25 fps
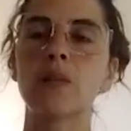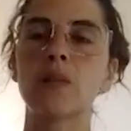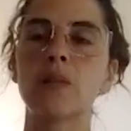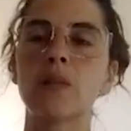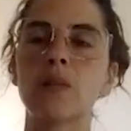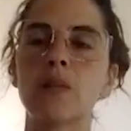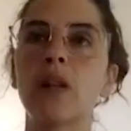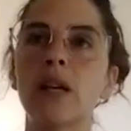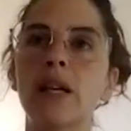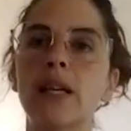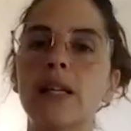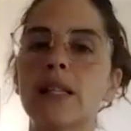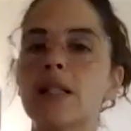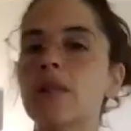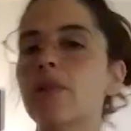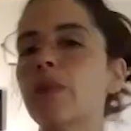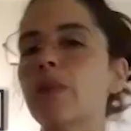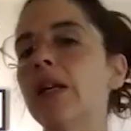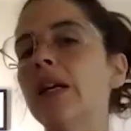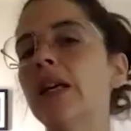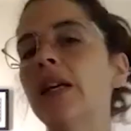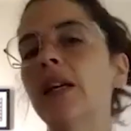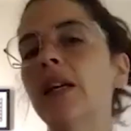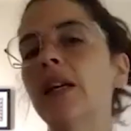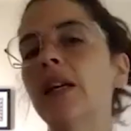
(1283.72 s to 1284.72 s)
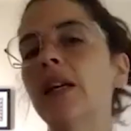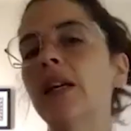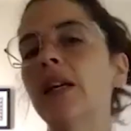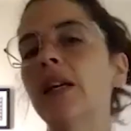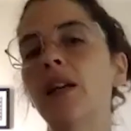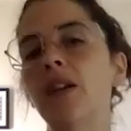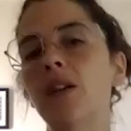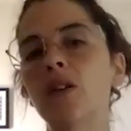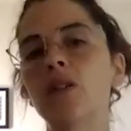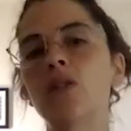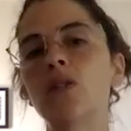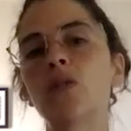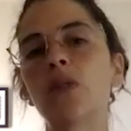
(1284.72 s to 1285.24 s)
I do feel like it's being
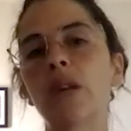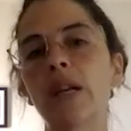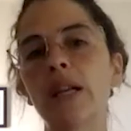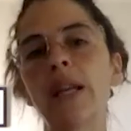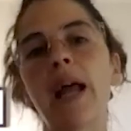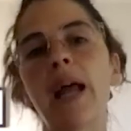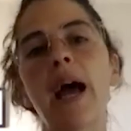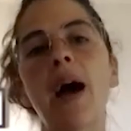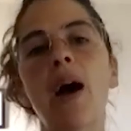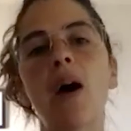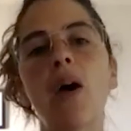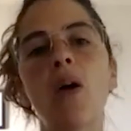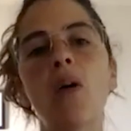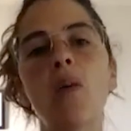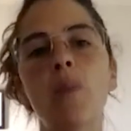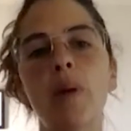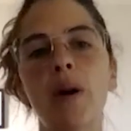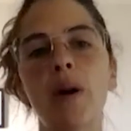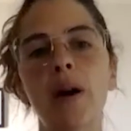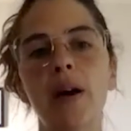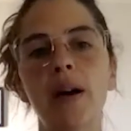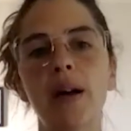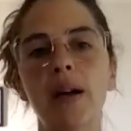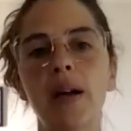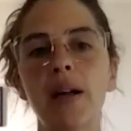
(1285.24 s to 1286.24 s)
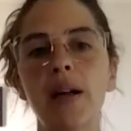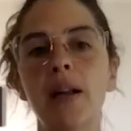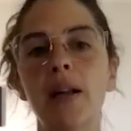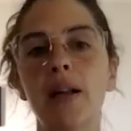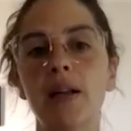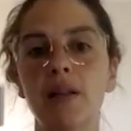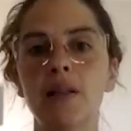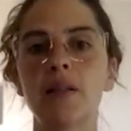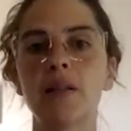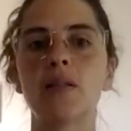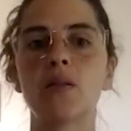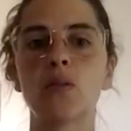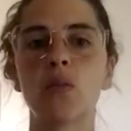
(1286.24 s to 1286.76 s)
healed right now, but it
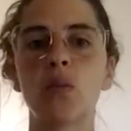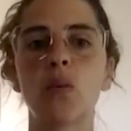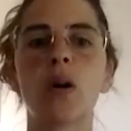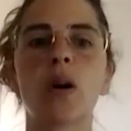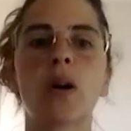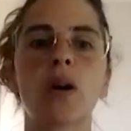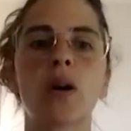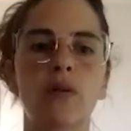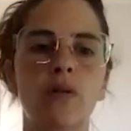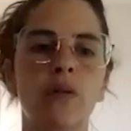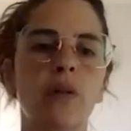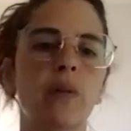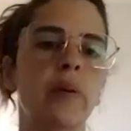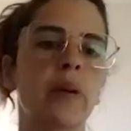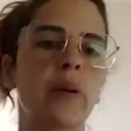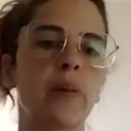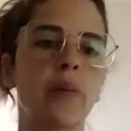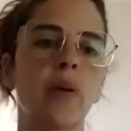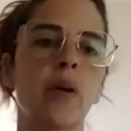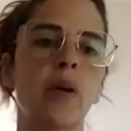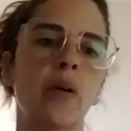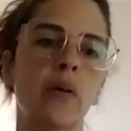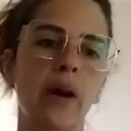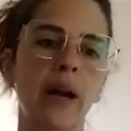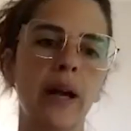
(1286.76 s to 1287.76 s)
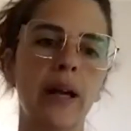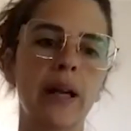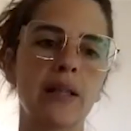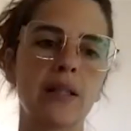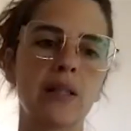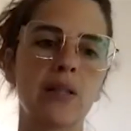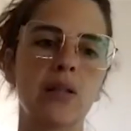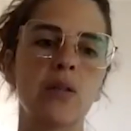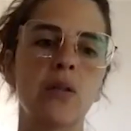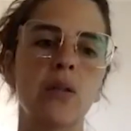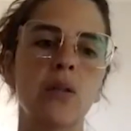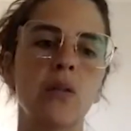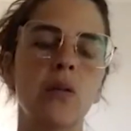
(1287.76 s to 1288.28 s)
is work for people, right?
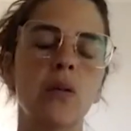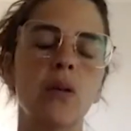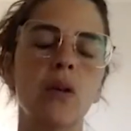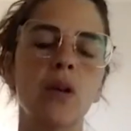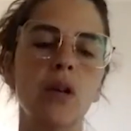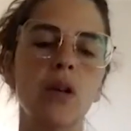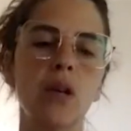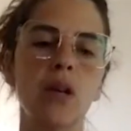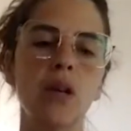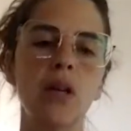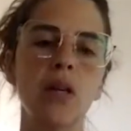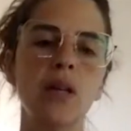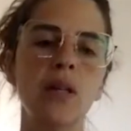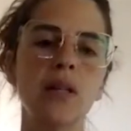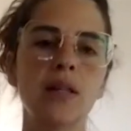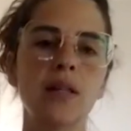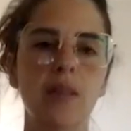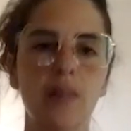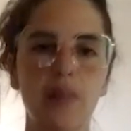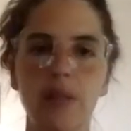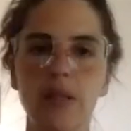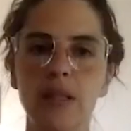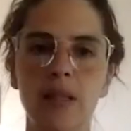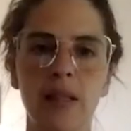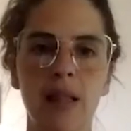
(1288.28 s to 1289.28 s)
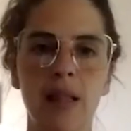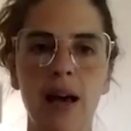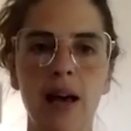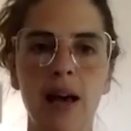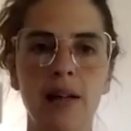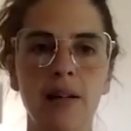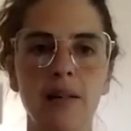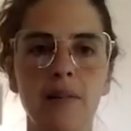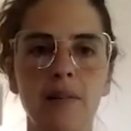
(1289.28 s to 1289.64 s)
To step into that.